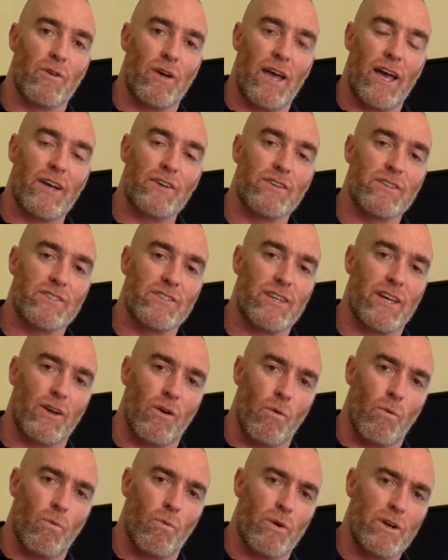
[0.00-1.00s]
hang on a
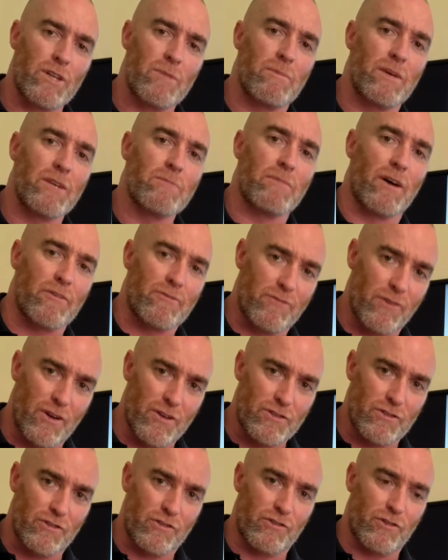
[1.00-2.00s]
sec, what do you mean by
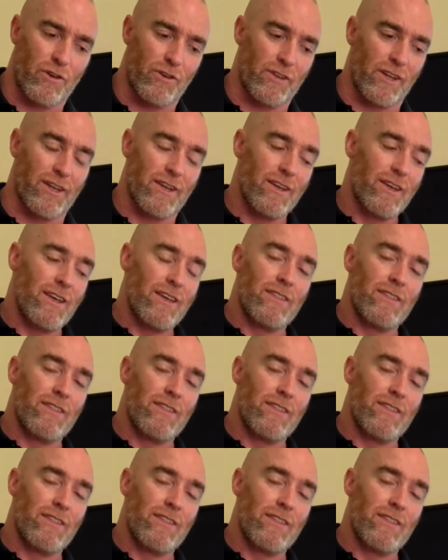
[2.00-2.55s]
frozen shoulder?